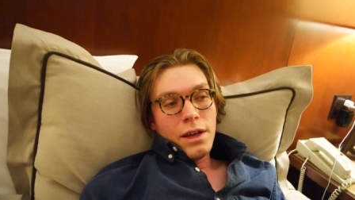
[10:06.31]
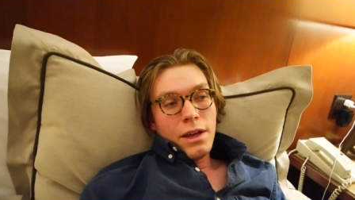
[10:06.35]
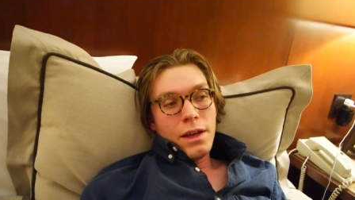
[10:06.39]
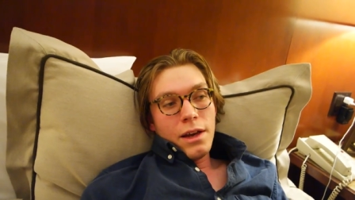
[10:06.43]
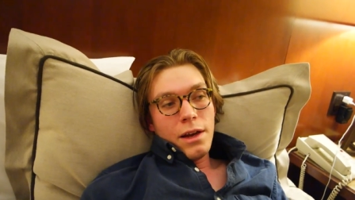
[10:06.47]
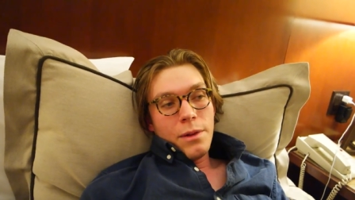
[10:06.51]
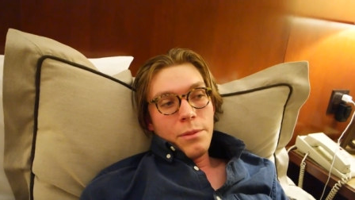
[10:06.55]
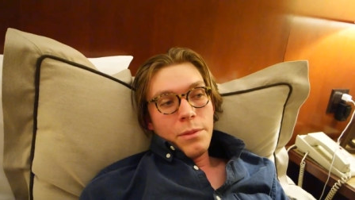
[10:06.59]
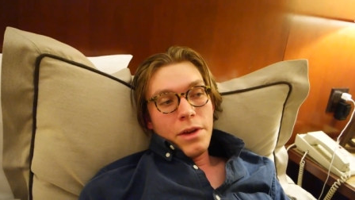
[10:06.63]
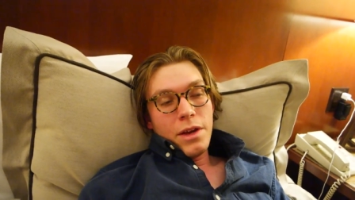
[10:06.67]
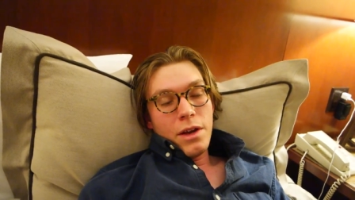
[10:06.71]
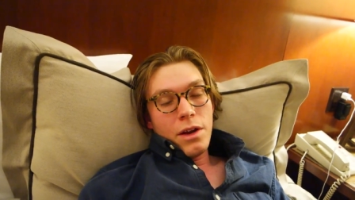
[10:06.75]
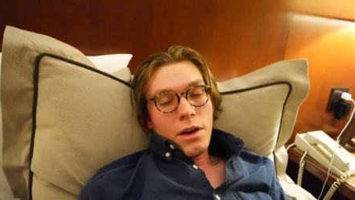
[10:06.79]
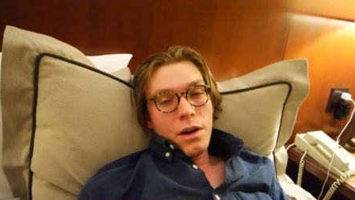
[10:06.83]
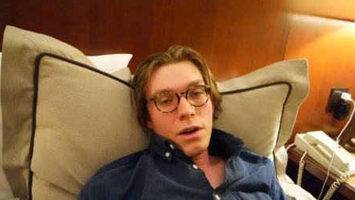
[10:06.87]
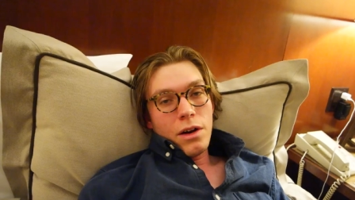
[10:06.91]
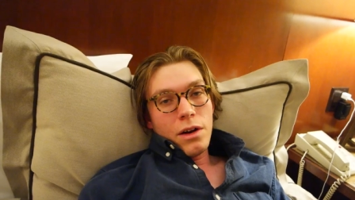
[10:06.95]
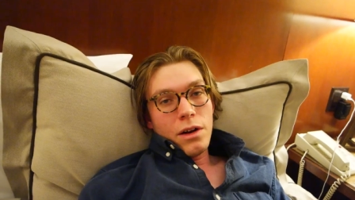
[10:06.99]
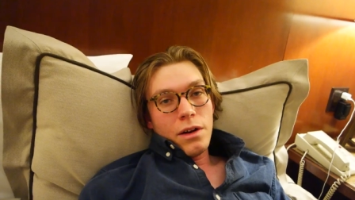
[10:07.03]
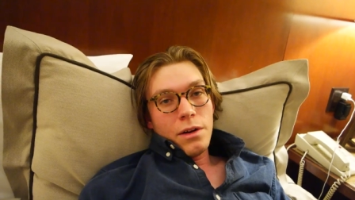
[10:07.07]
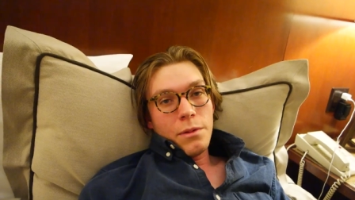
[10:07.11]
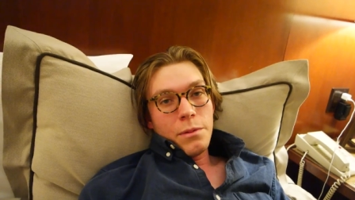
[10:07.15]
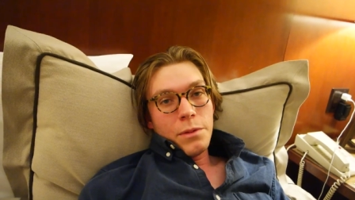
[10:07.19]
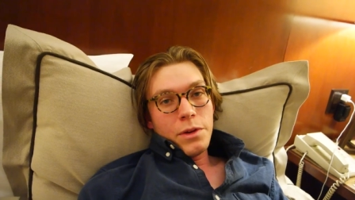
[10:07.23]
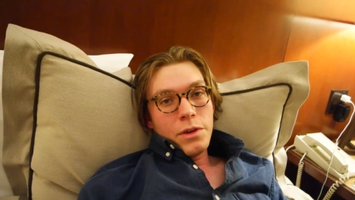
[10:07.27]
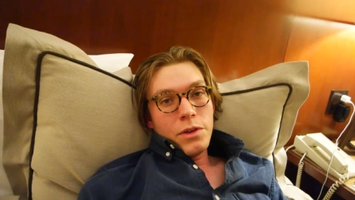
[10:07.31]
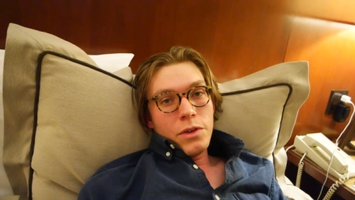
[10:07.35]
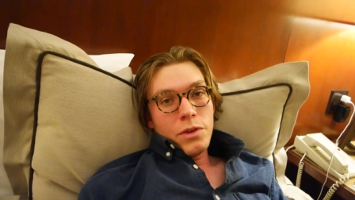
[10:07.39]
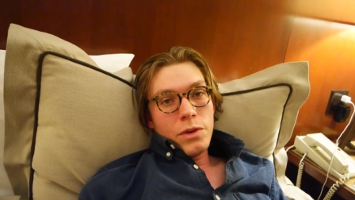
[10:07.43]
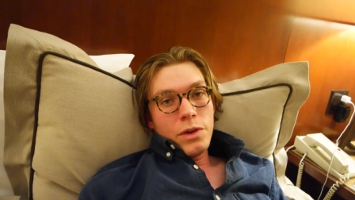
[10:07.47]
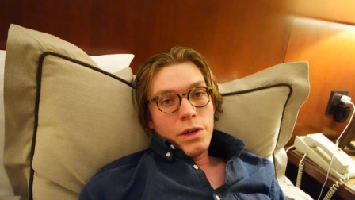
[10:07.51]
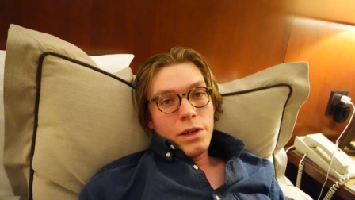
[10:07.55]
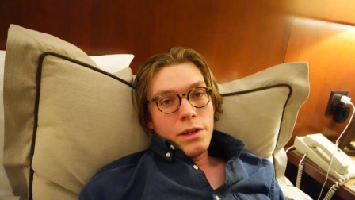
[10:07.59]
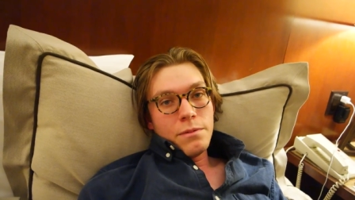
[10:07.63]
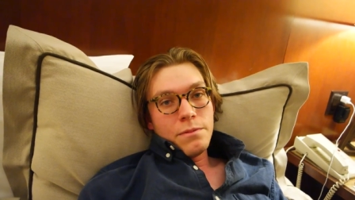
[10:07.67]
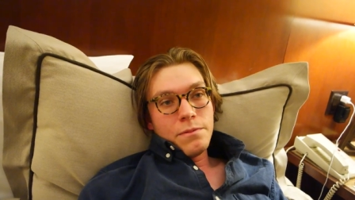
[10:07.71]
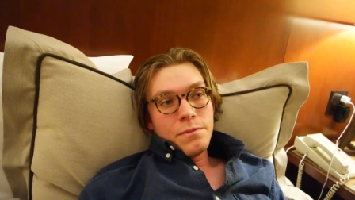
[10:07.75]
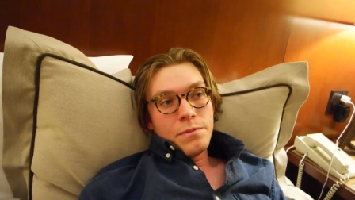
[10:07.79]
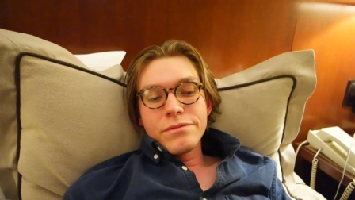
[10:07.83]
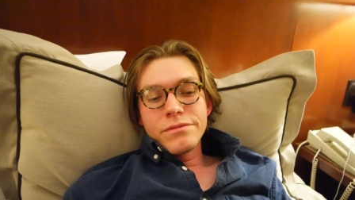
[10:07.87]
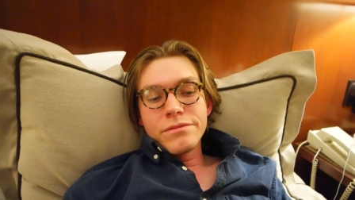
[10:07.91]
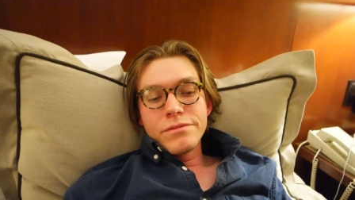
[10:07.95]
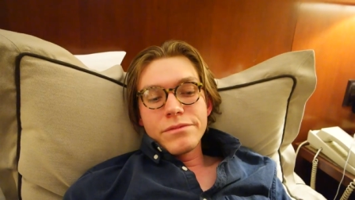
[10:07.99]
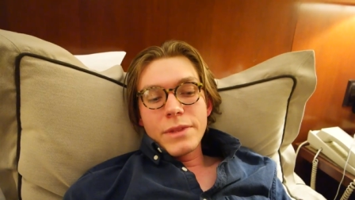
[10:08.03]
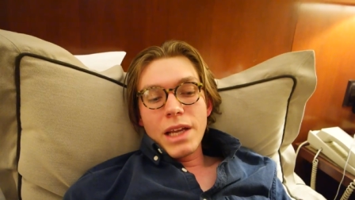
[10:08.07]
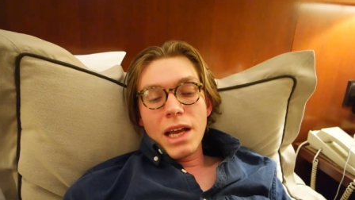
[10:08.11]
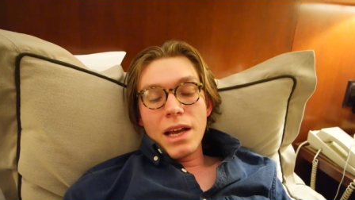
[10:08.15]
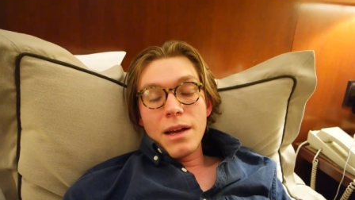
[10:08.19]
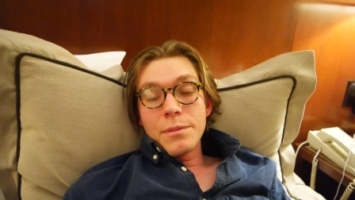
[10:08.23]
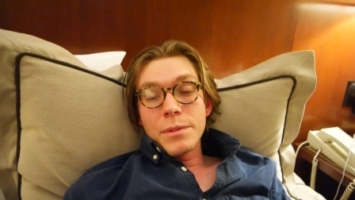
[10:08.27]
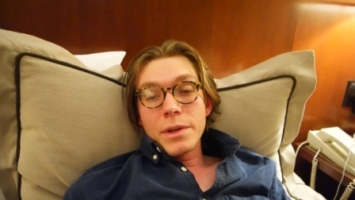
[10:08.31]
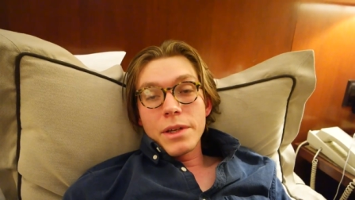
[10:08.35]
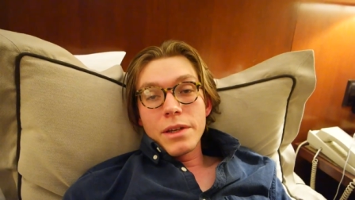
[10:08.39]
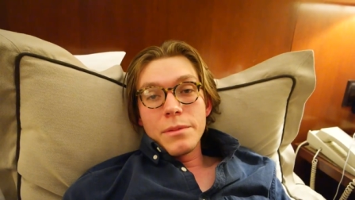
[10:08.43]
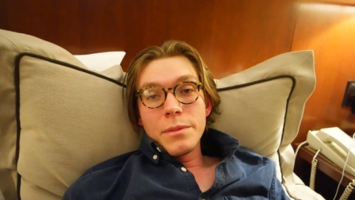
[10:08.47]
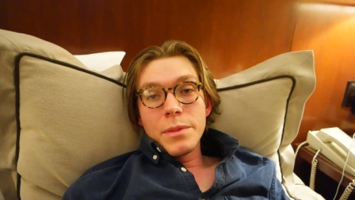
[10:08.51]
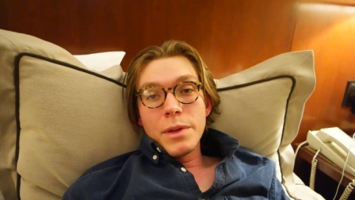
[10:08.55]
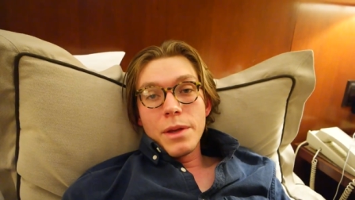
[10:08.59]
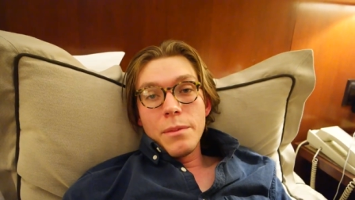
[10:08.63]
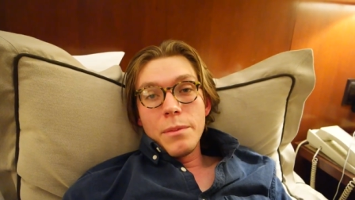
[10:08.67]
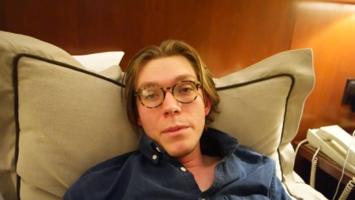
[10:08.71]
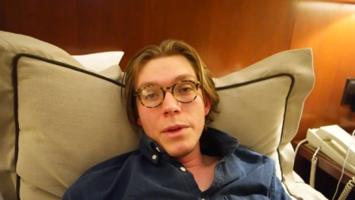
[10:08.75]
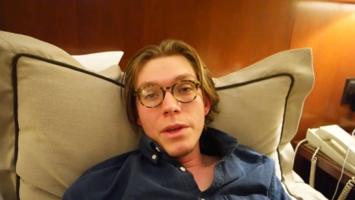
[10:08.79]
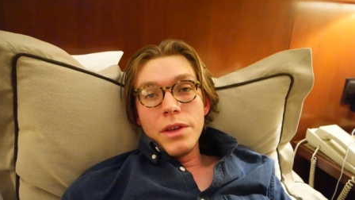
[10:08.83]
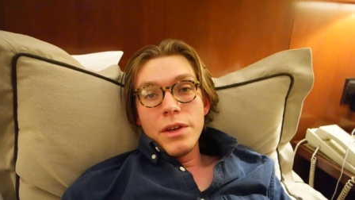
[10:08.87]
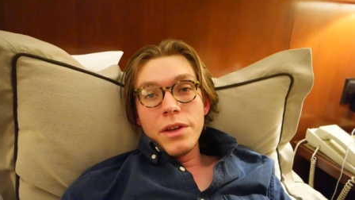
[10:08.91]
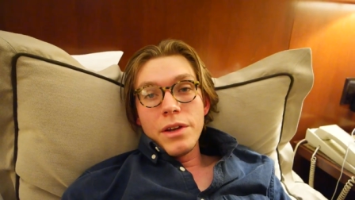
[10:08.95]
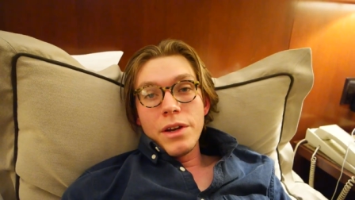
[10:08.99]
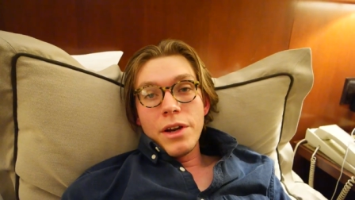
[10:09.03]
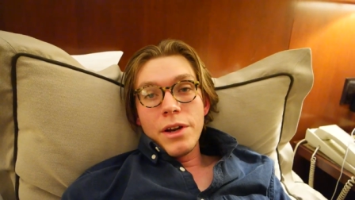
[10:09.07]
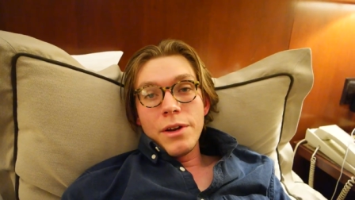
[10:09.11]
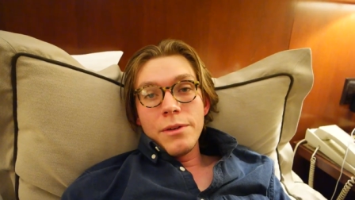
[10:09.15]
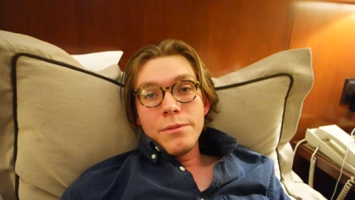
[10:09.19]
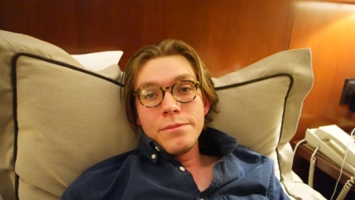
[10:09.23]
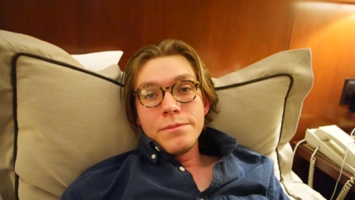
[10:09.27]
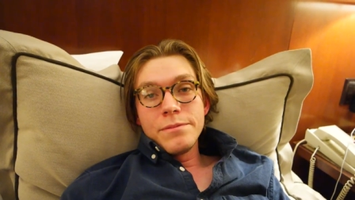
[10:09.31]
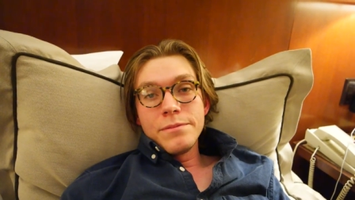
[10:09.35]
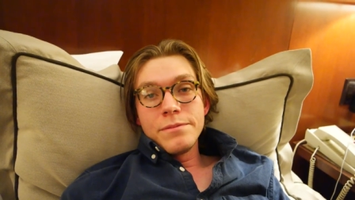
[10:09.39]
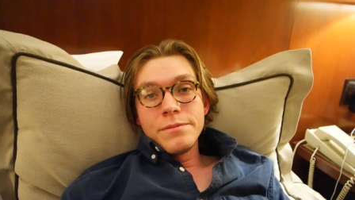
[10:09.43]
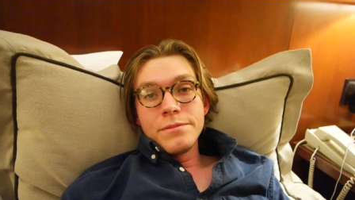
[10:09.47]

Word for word: And I'm here and I'm going to do it. I'm going to be a millionaire.